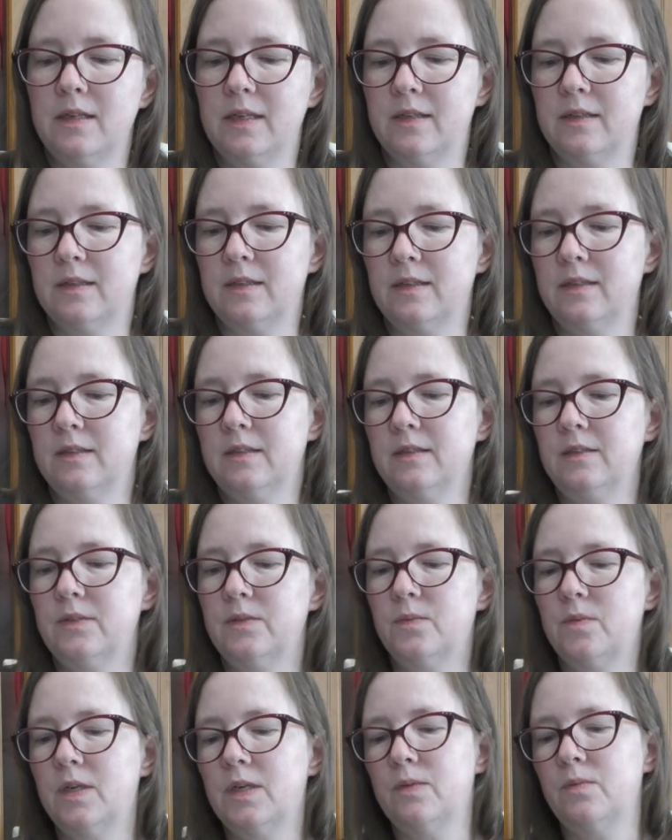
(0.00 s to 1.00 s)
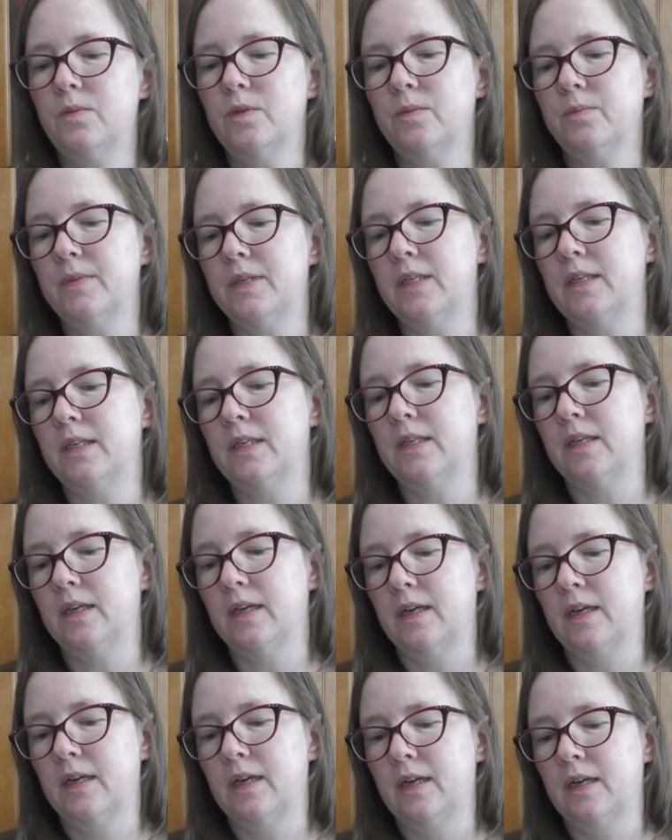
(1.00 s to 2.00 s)
and then this one will be
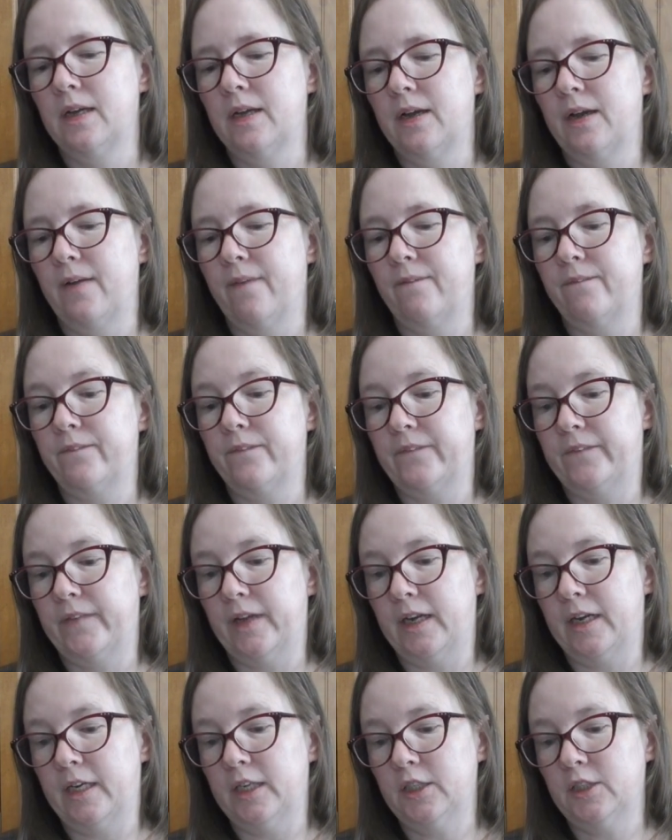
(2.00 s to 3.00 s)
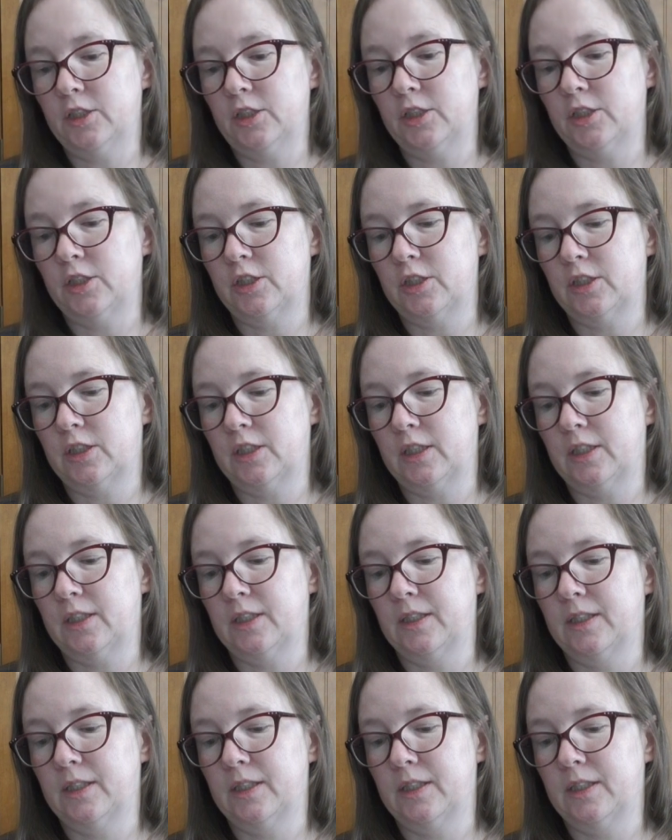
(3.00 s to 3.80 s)
finished.